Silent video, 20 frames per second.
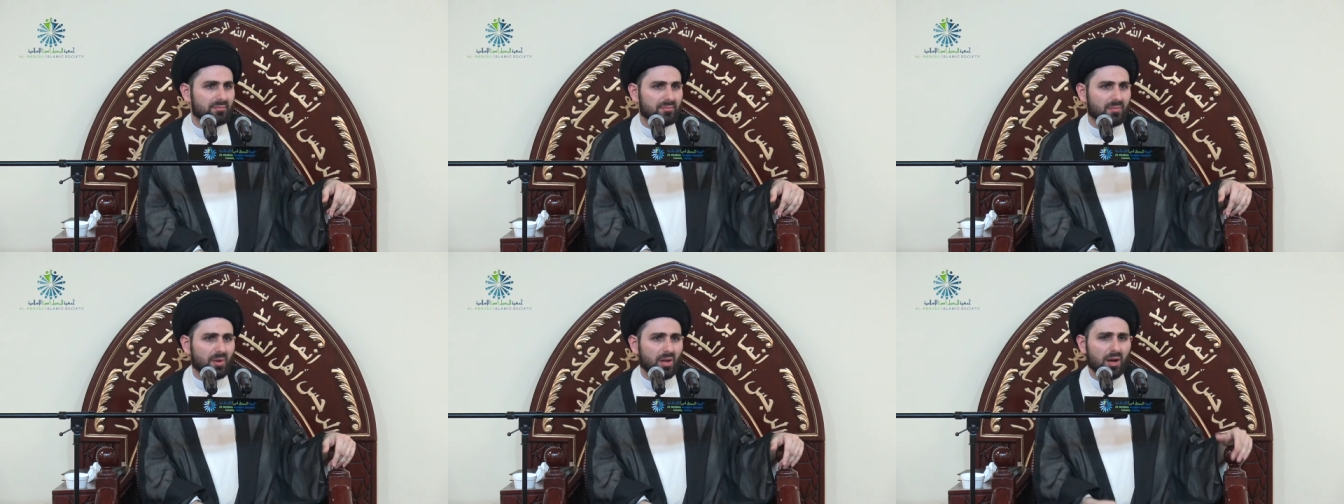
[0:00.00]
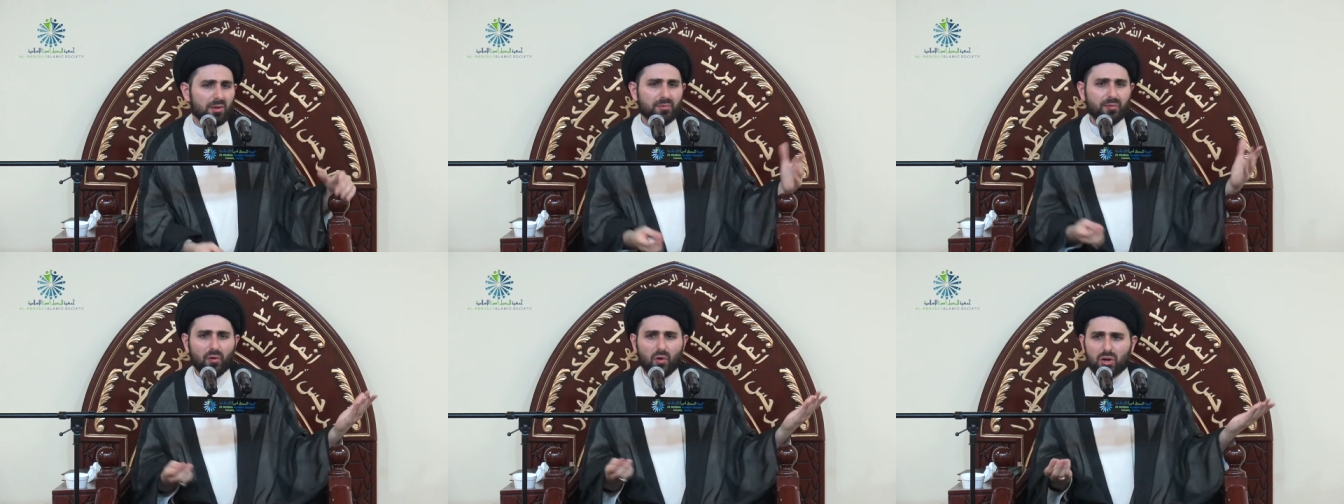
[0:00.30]

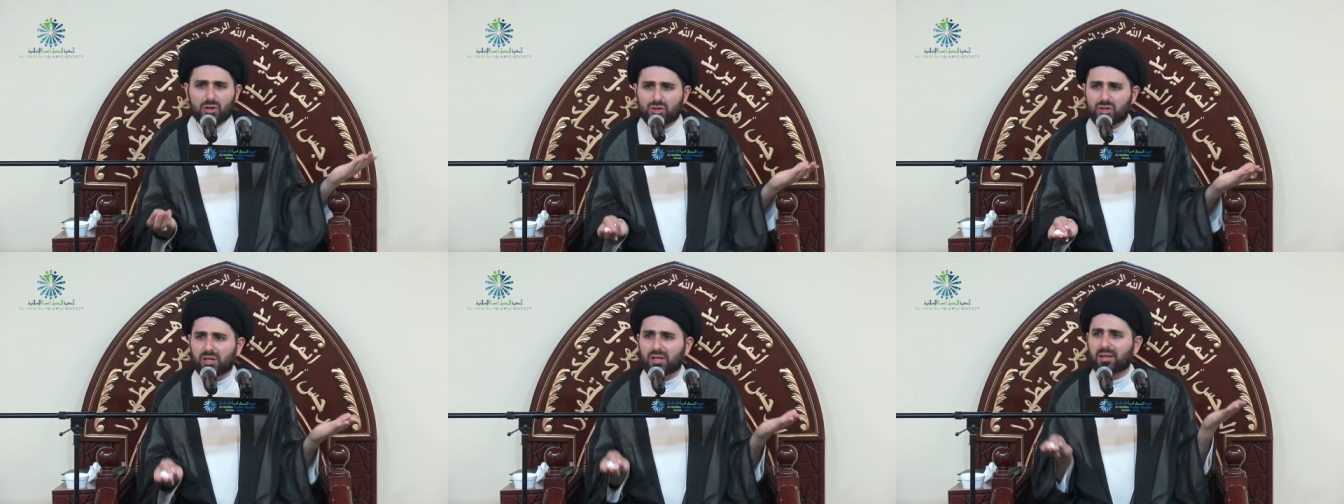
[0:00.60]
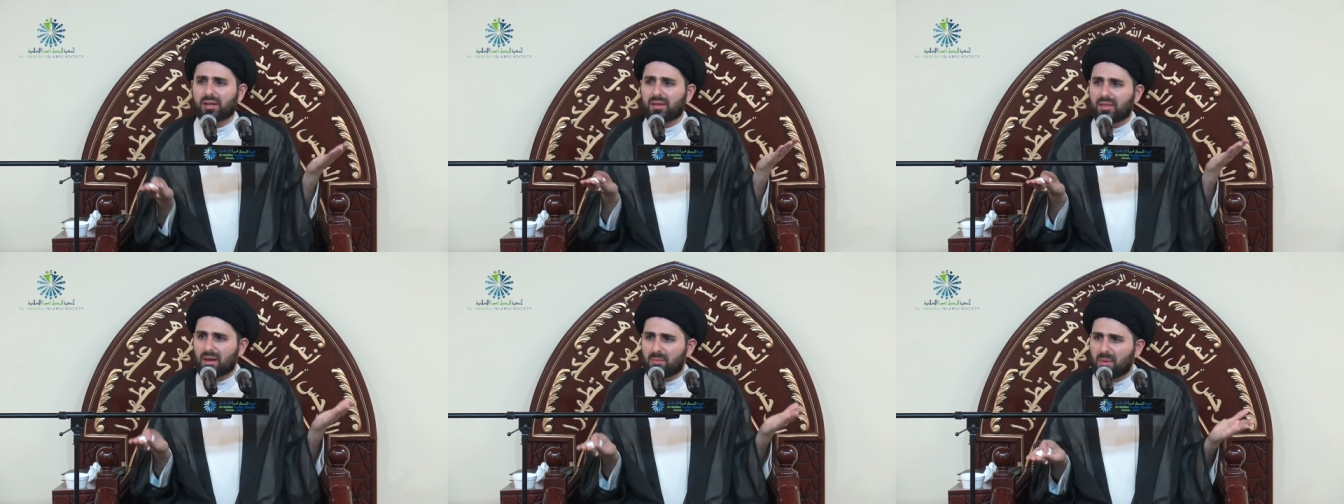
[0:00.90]

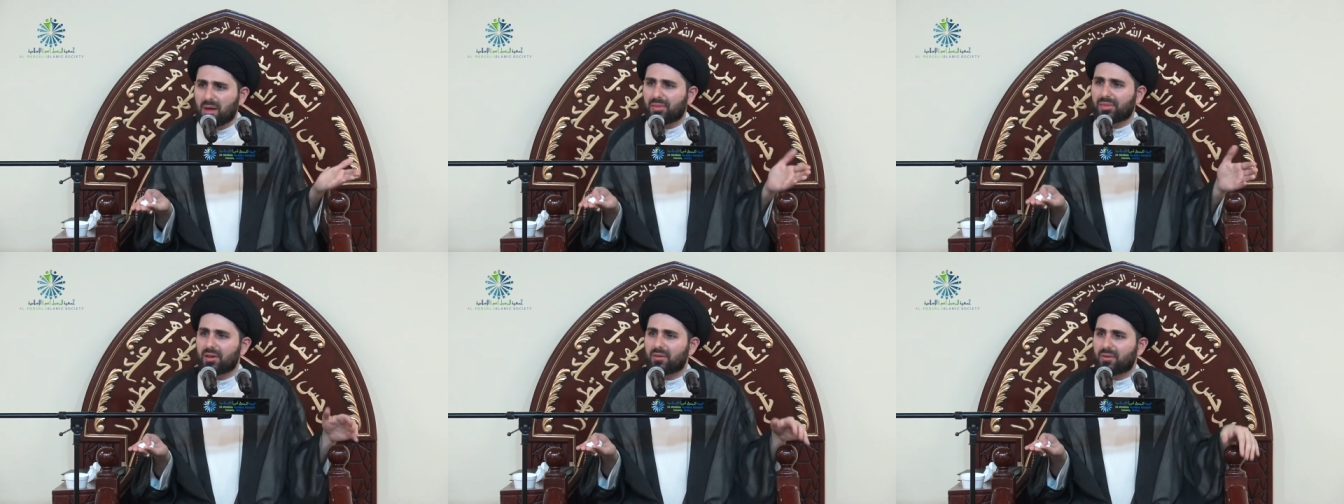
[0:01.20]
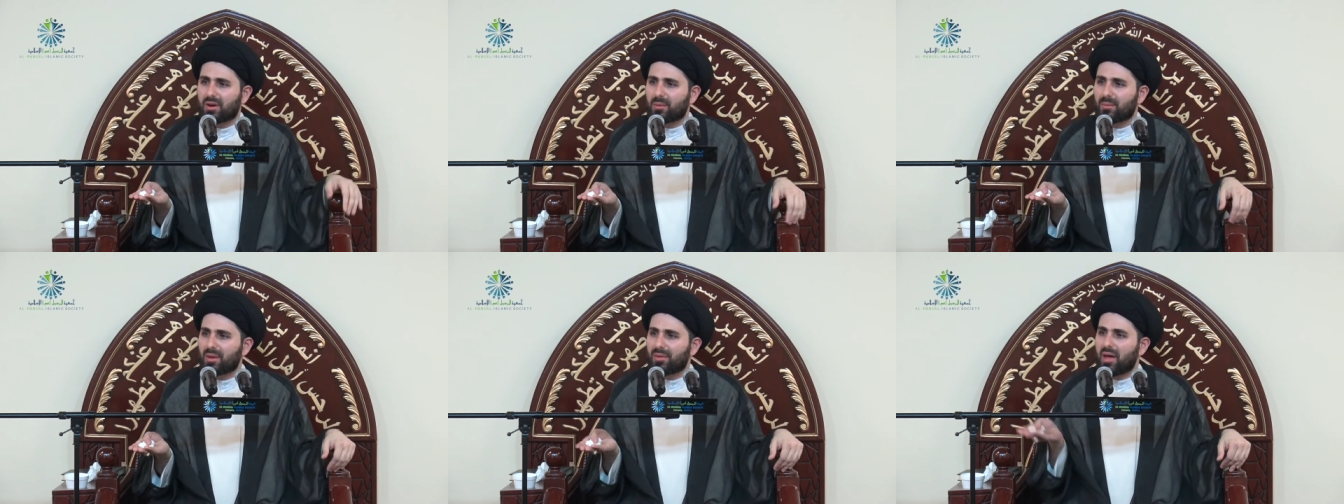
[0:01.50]
Unfortunately, in the month of
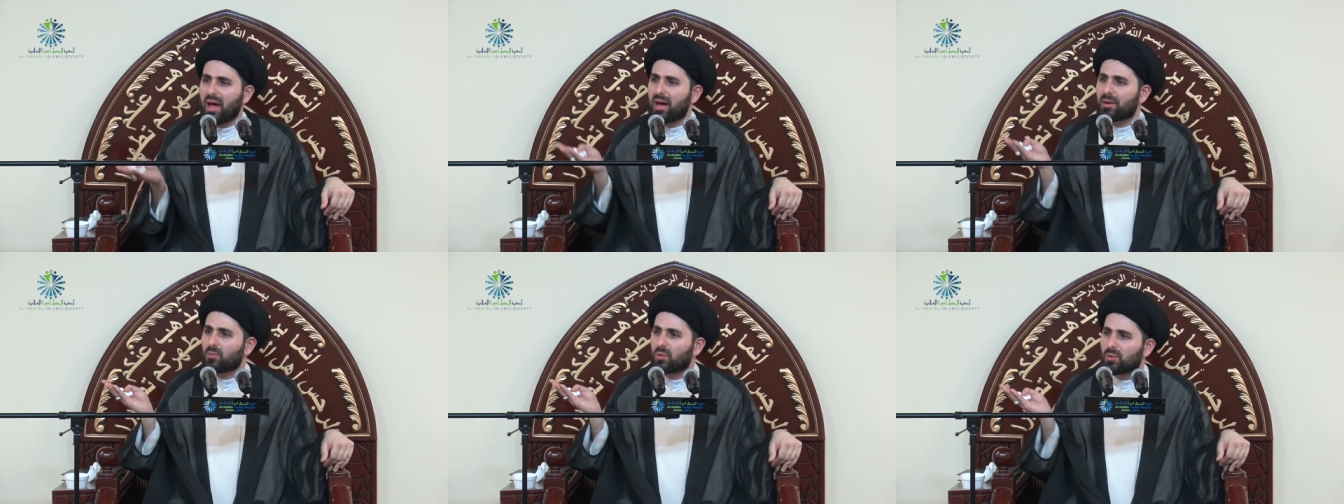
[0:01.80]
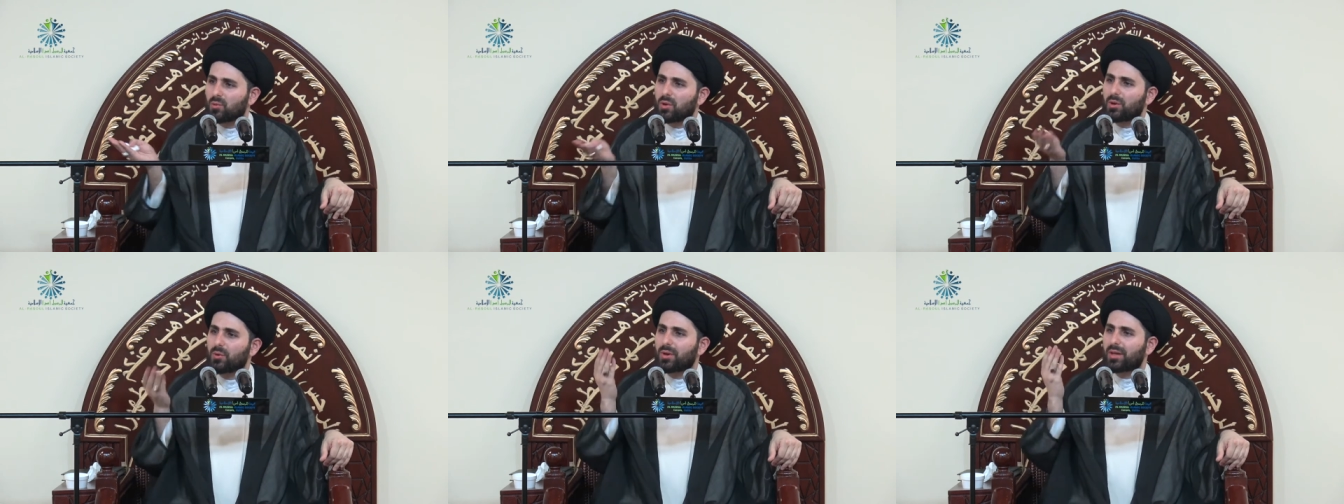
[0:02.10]
Ramadan,
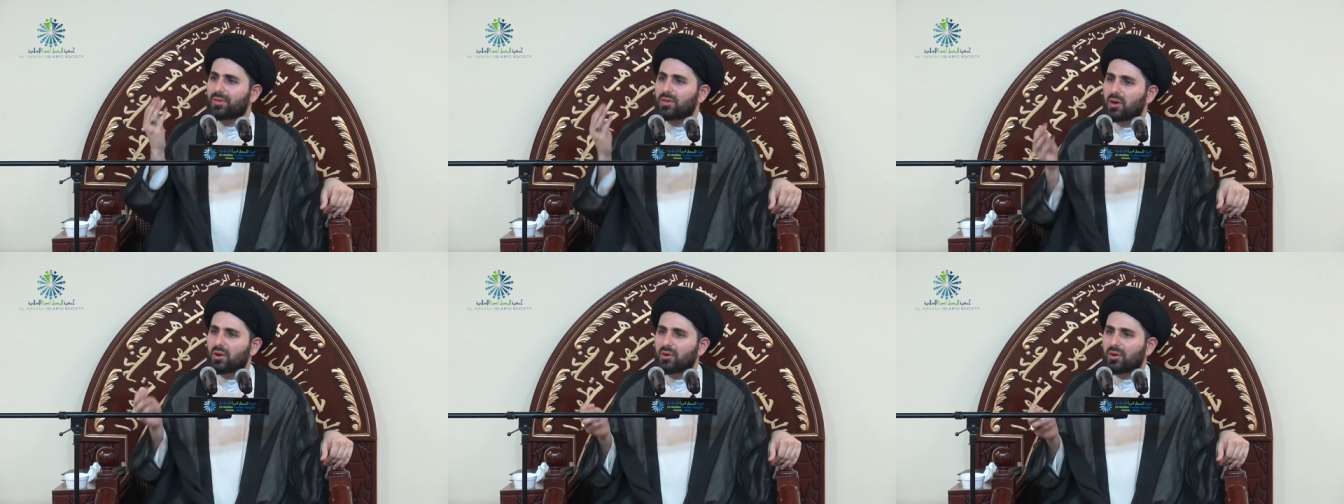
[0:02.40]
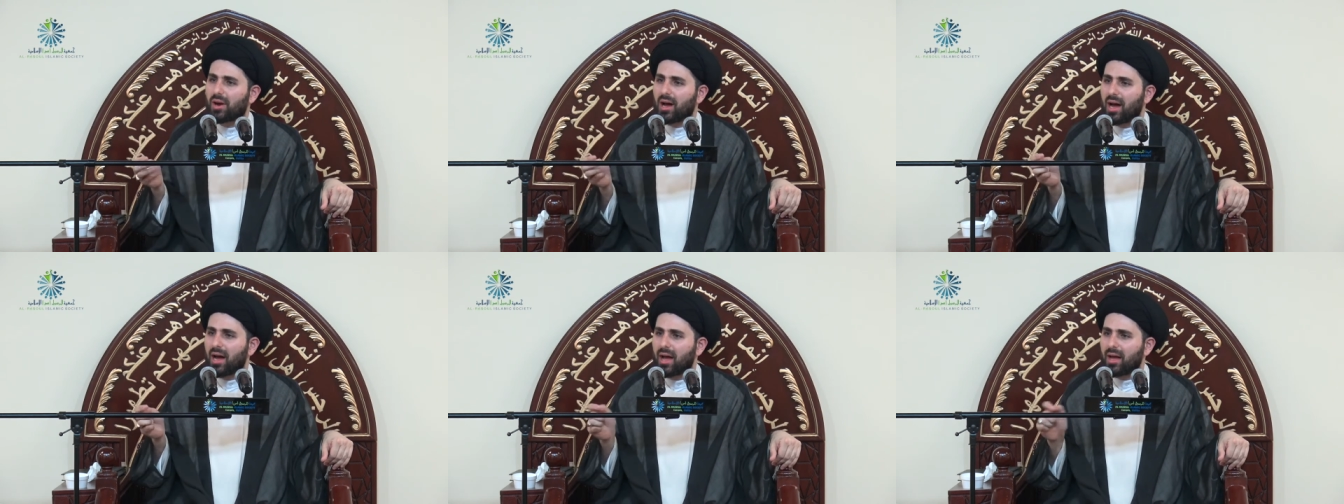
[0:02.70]
when we read the
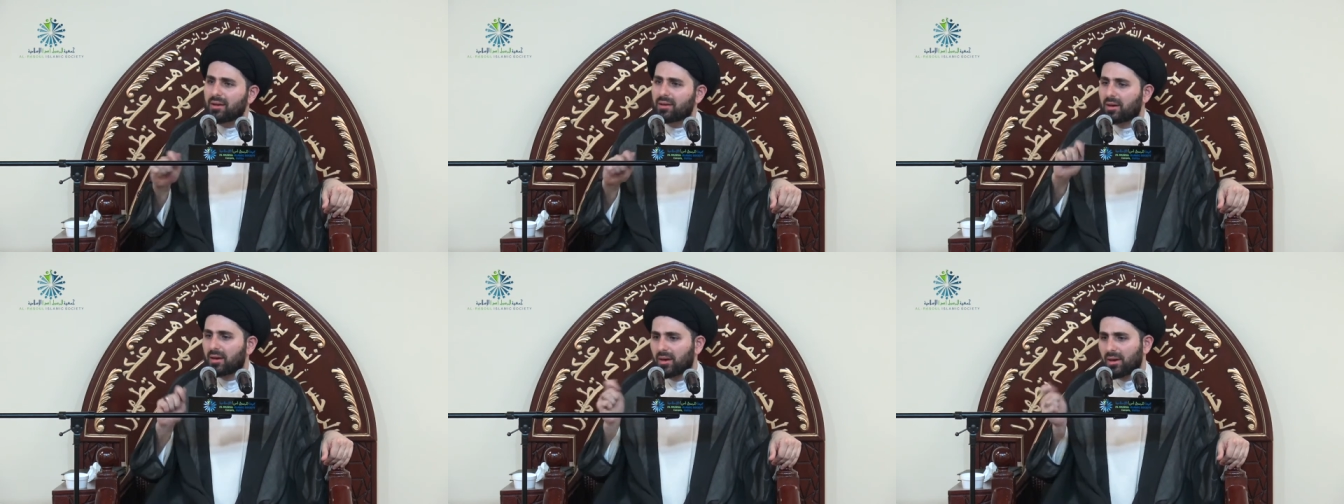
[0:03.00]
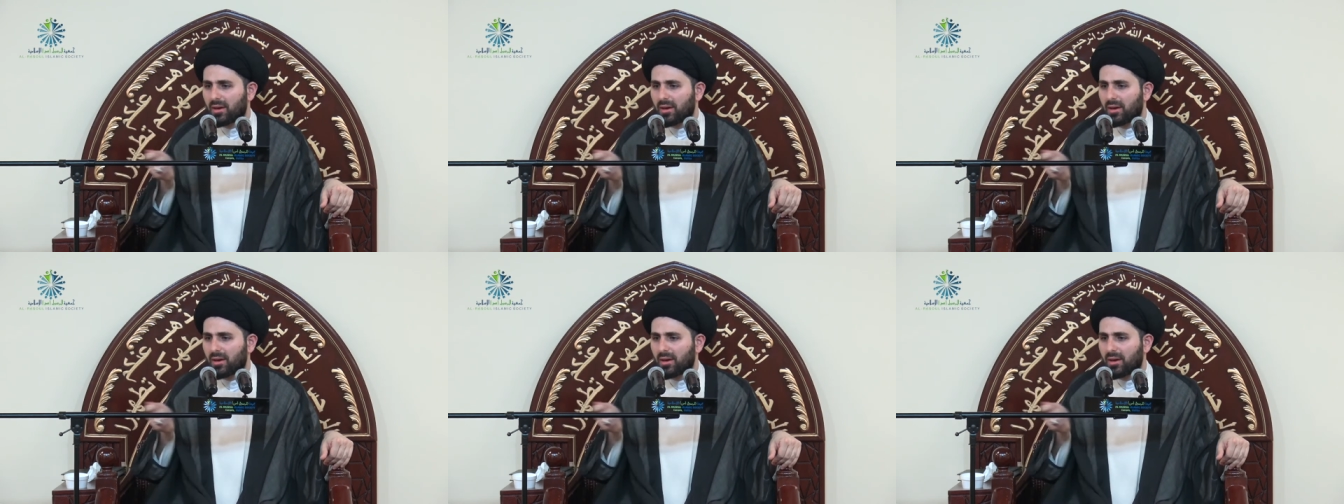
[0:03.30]
Quran,